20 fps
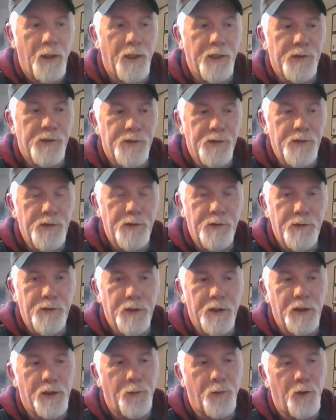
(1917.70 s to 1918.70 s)
So you, you
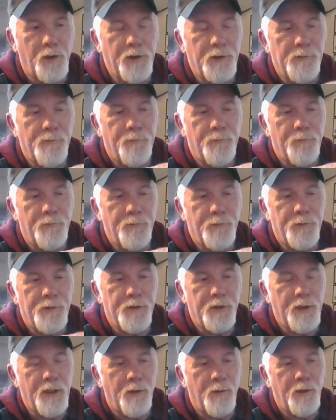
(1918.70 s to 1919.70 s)
get the point.
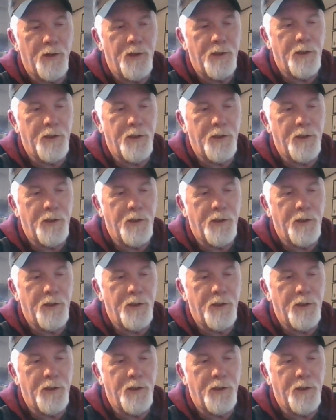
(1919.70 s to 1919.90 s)
So now we're in